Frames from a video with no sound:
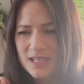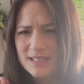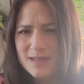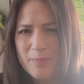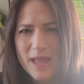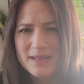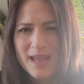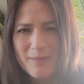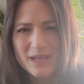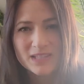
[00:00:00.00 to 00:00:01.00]
It's the
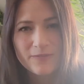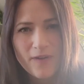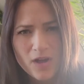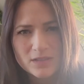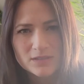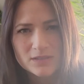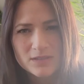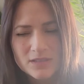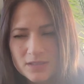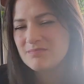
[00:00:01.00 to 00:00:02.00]
pandemic's fault.
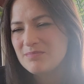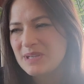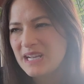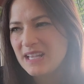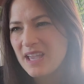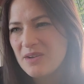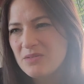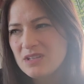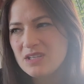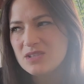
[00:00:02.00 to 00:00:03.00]
But I can't
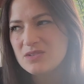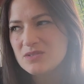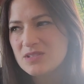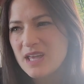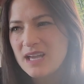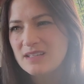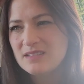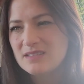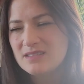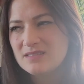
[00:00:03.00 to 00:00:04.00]
really use that
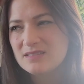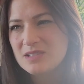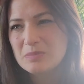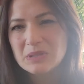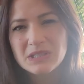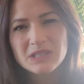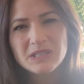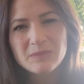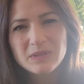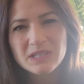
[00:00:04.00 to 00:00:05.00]

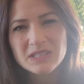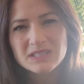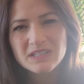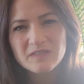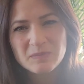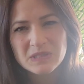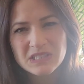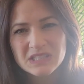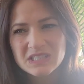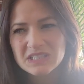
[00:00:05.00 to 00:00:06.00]
completely because I've been
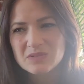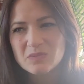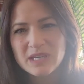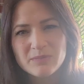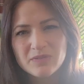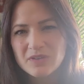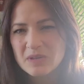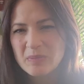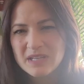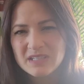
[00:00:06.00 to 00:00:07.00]
like this way before
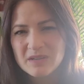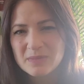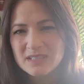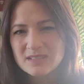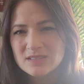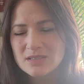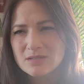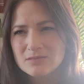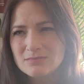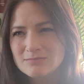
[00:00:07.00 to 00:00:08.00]
the pandemic,
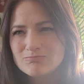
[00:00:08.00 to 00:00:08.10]
so...